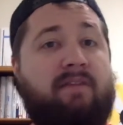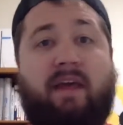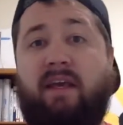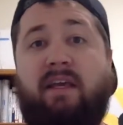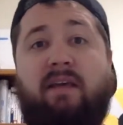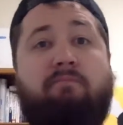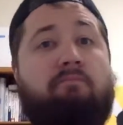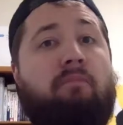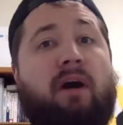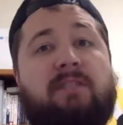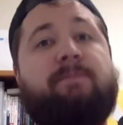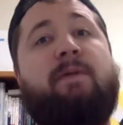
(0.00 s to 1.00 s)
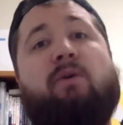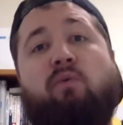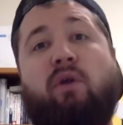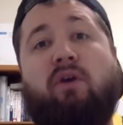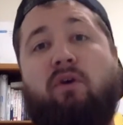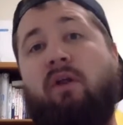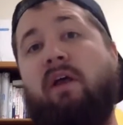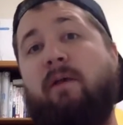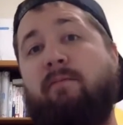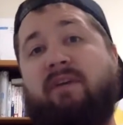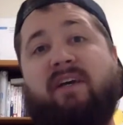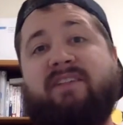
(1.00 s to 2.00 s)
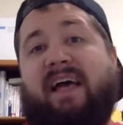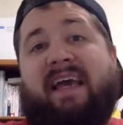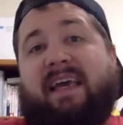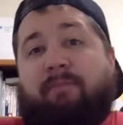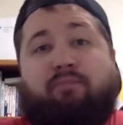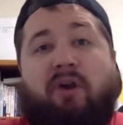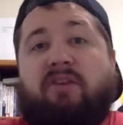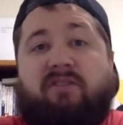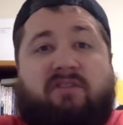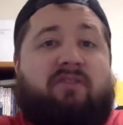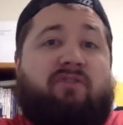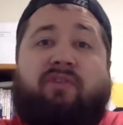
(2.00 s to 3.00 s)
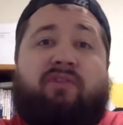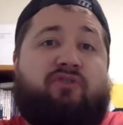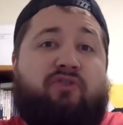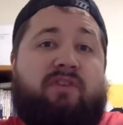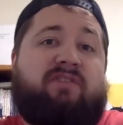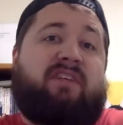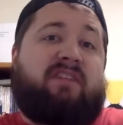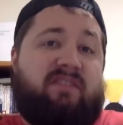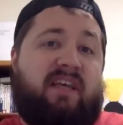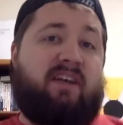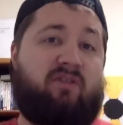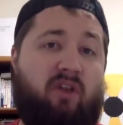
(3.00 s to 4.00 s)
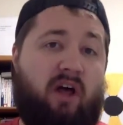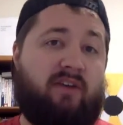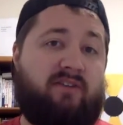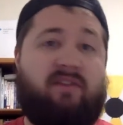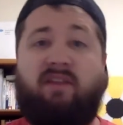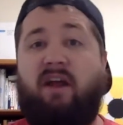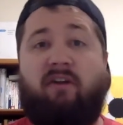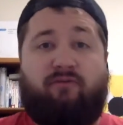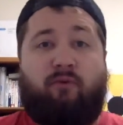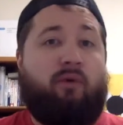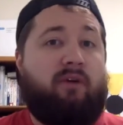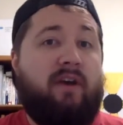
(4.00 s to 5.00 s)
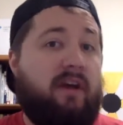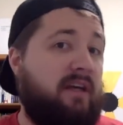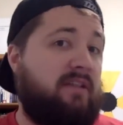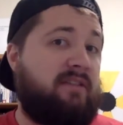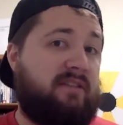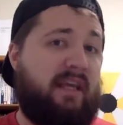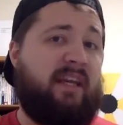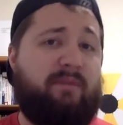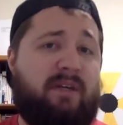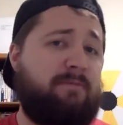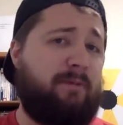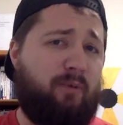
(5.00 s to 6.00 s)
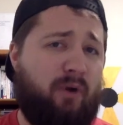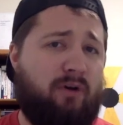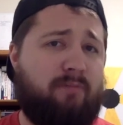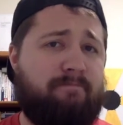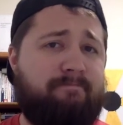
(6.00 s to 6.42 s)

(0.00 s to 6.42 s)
that he must be real because I get presents underneath the tree that say Santa Claus, and therefore Santa must be real.